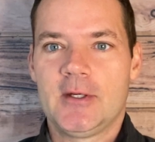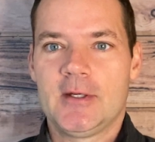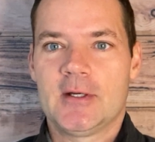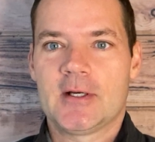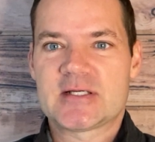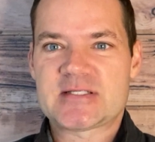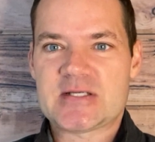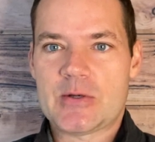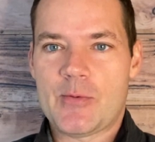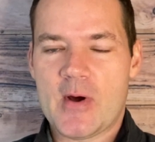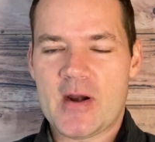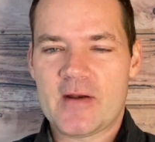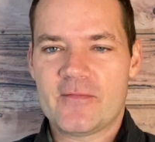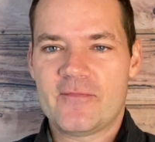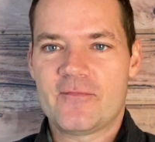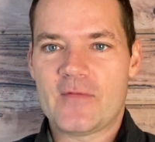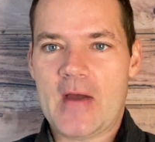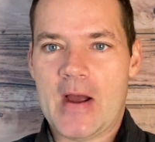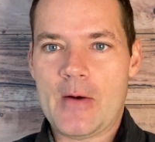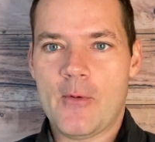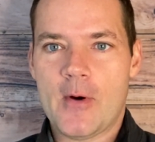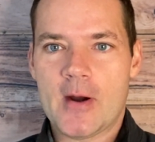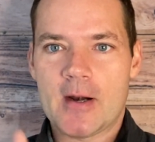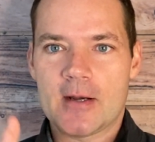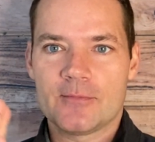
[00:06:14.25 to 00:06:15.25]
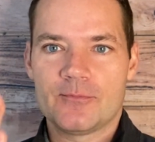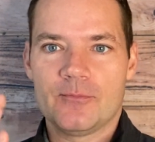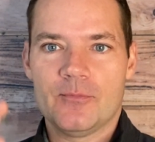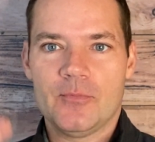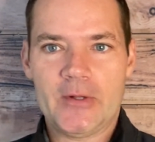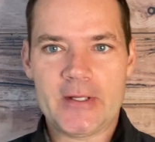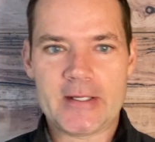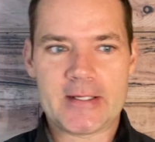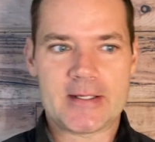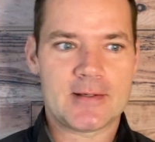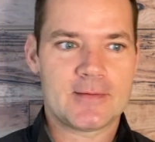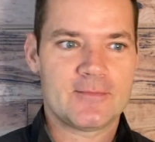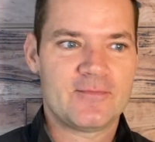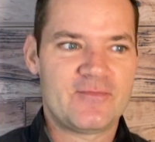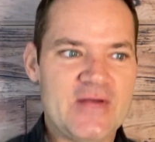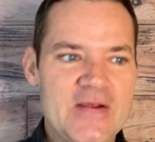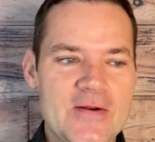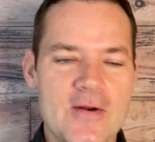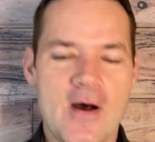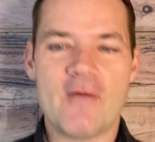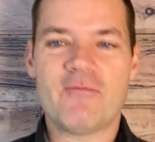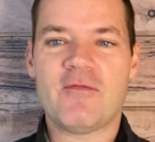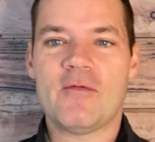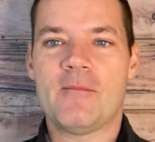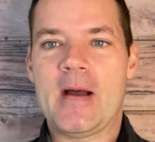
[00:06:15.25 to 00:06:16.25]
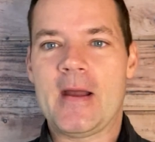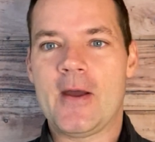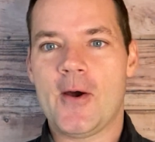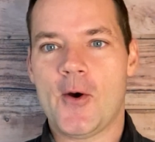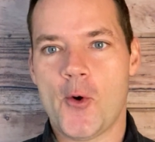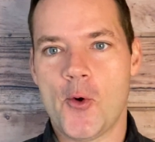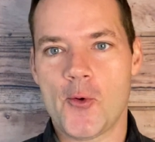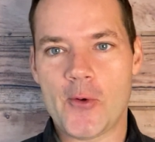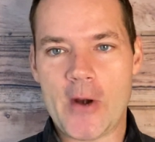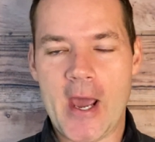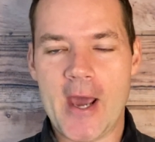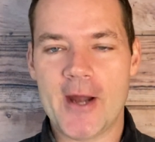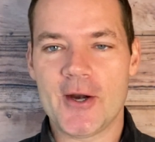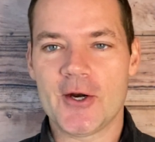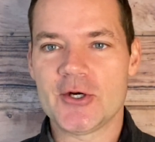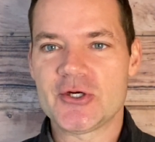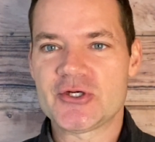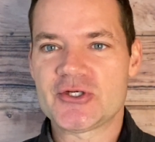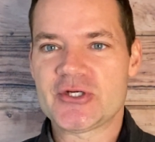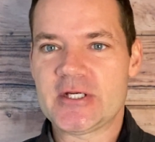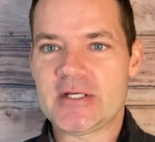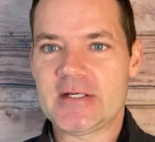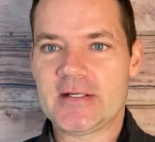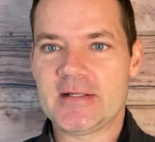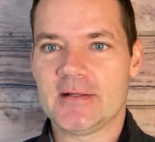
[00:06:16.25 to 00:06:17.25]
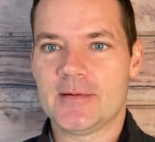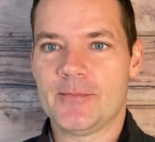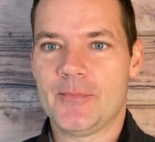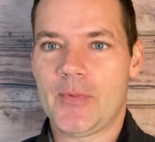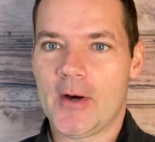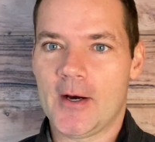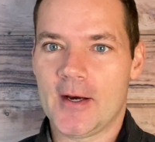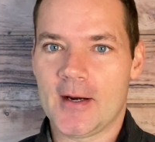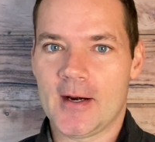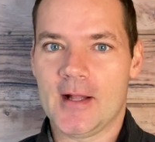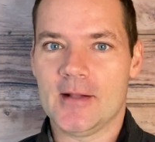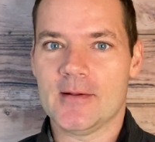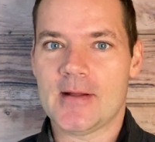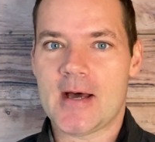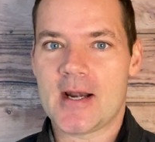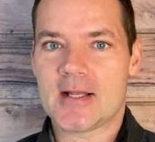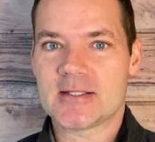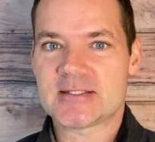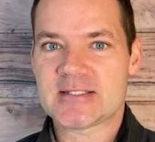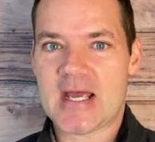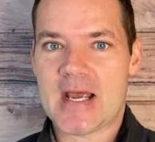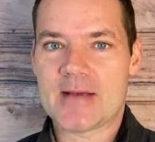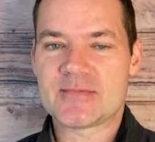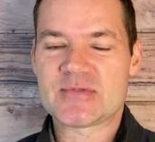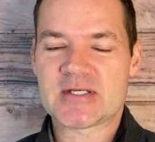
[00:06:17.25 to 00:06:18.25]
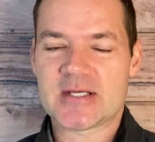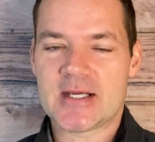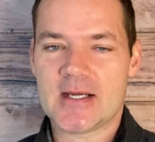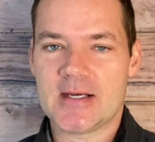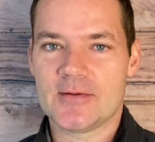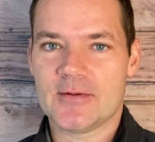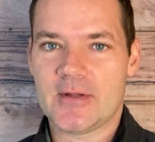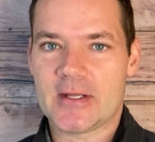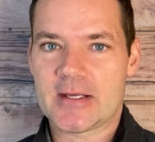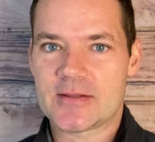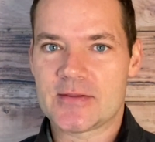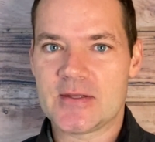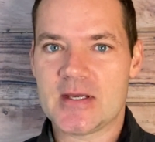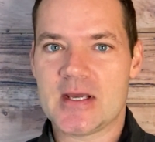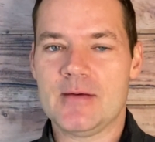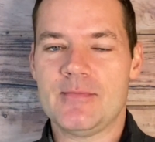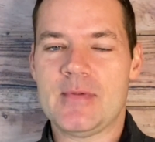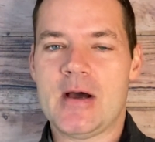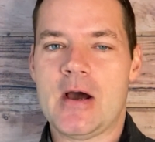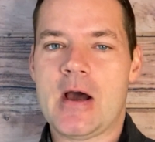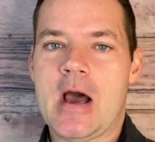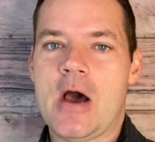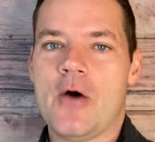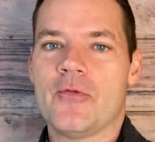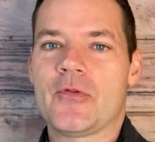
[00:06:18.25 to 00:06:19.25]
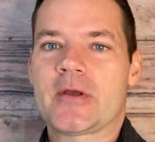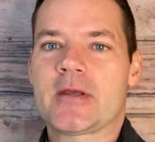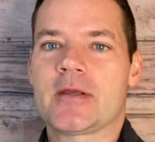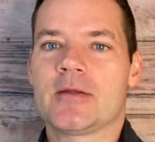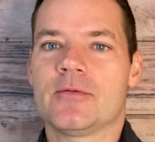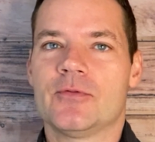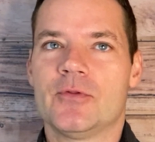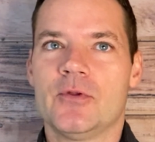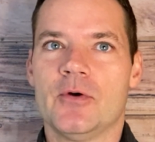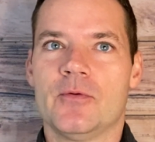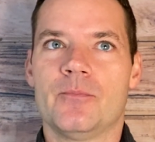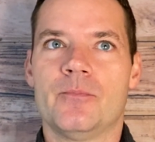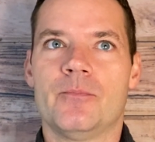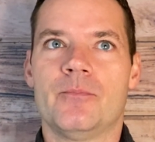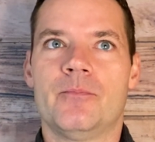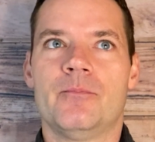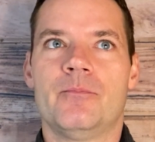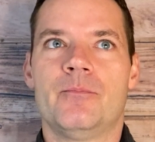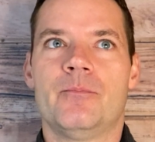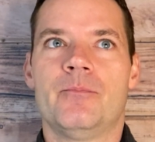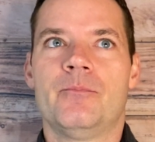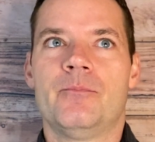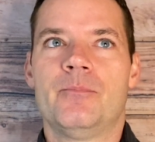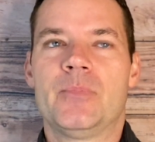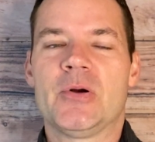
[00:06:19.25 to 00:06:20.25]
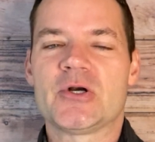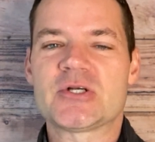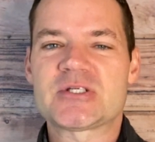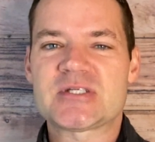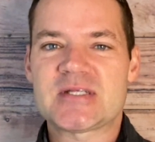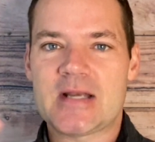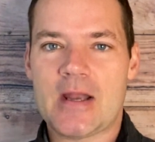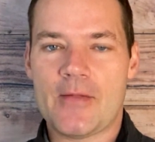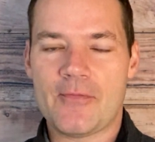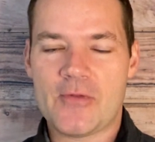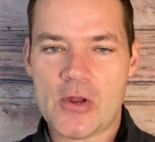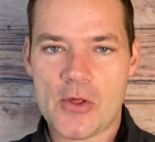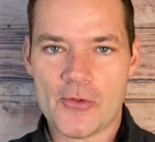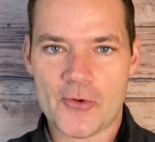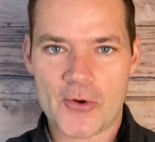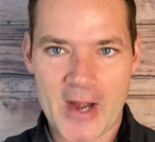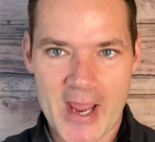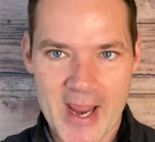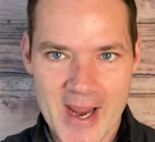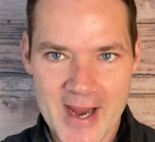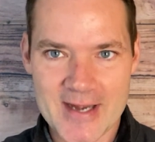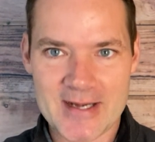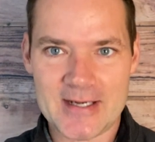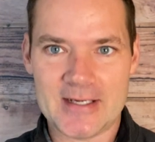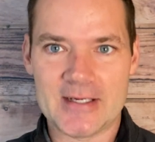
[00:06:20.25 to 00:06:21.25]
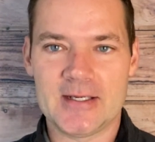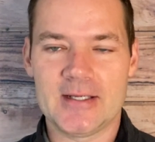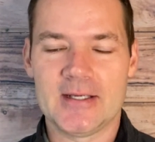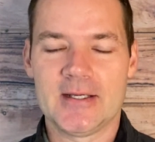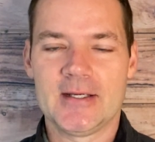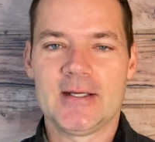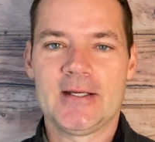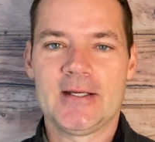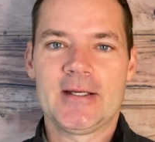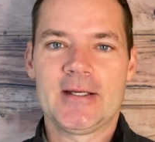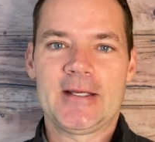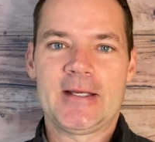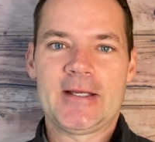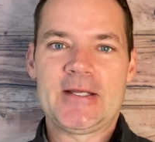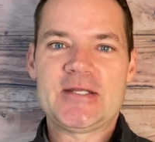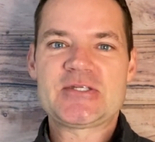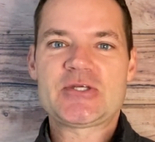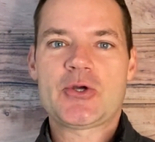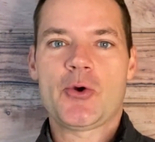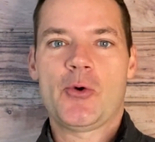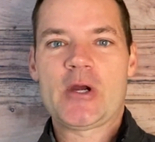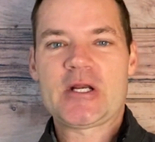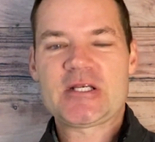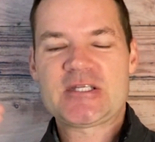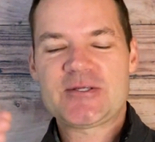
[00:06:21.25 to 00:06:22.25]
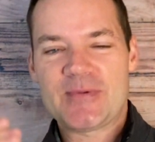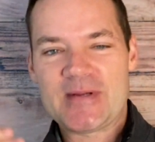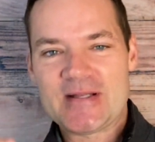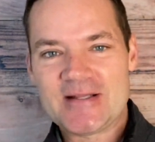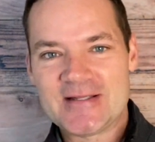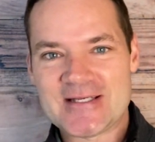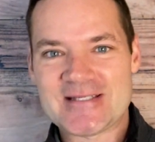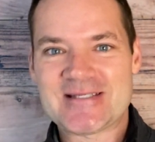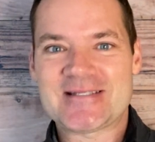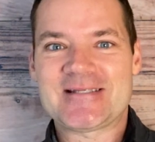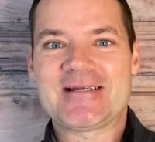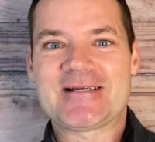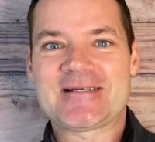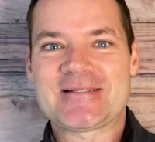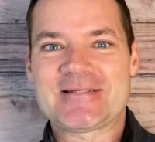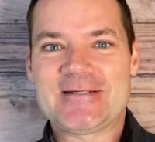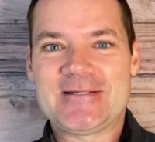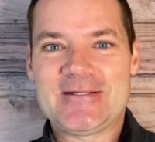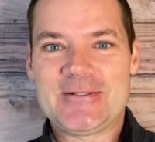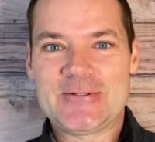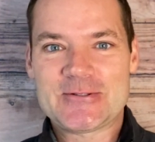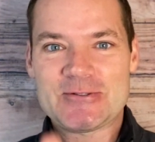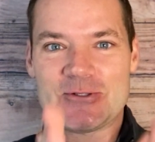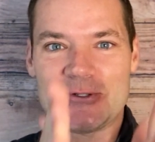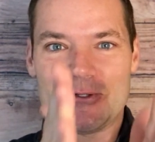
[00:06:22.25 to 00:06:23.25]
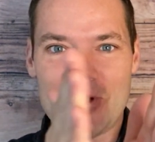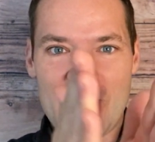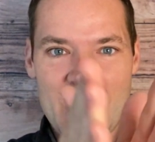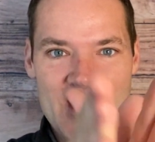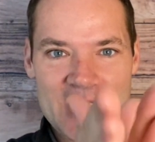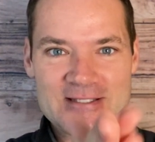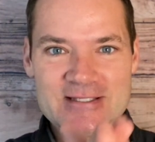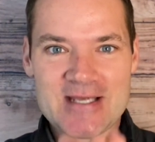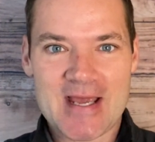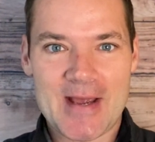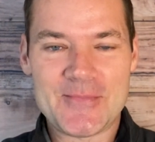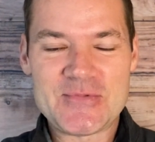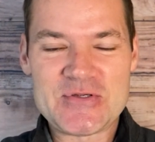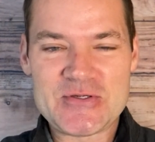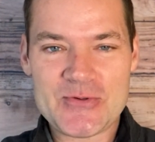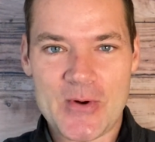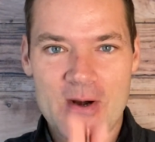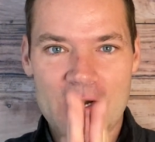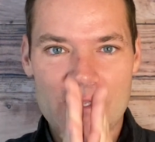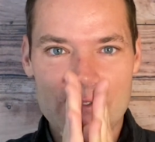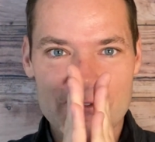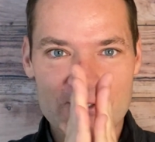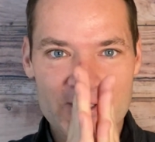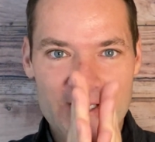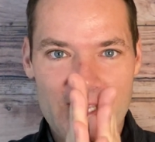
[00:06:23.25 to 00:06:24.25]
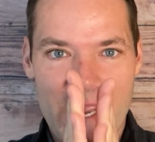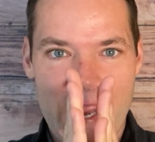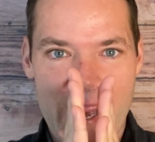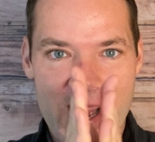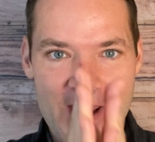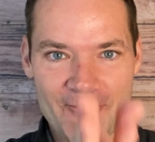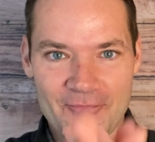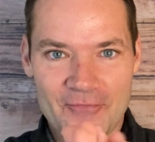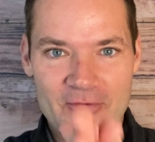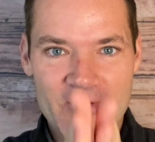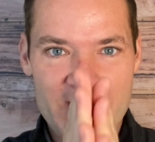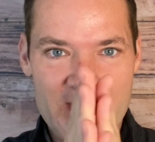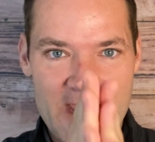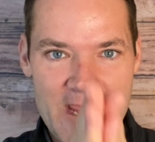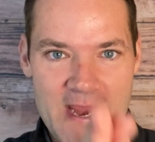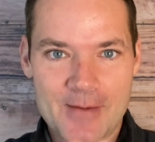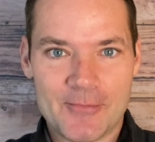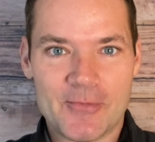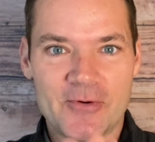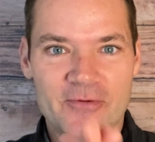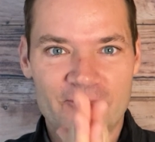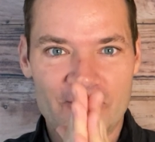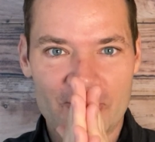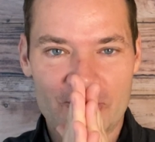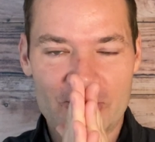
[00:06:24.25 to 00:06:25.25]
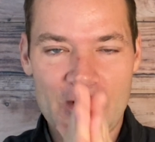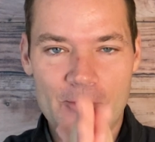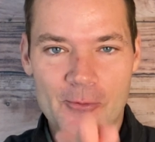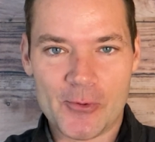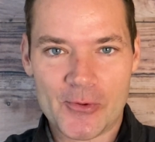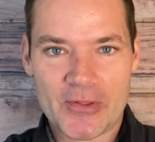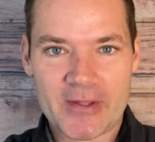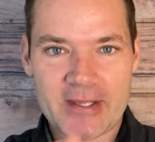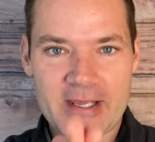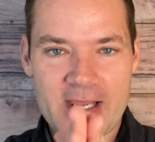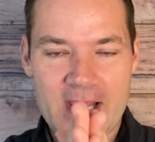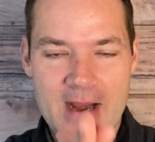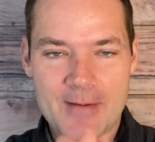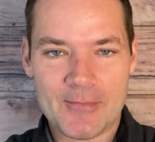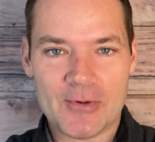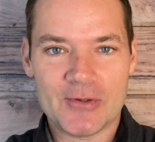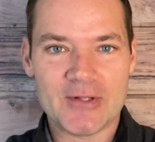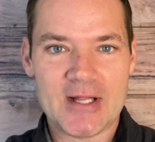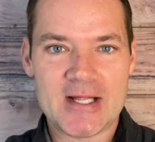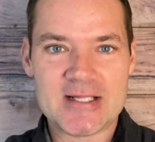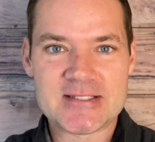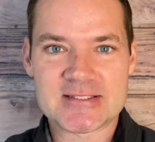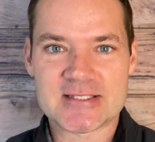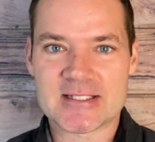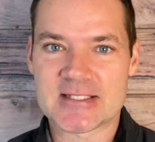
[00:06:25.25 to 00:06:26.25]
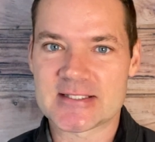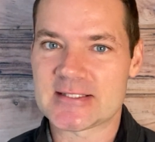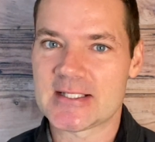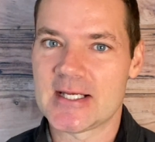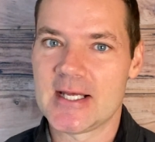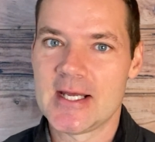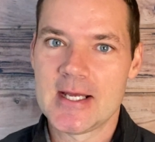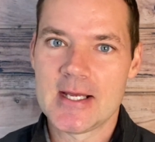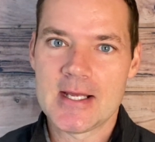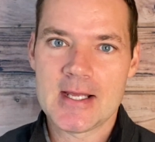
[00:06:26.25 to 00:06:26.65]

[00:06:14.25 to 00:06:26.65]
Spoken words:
Because I want to like feed off of my own energy, but a lot of times, again, like think about how the person on the other end is going to be listening to you. So a lot of times you want to look at the camera, figure out where the camera lens is.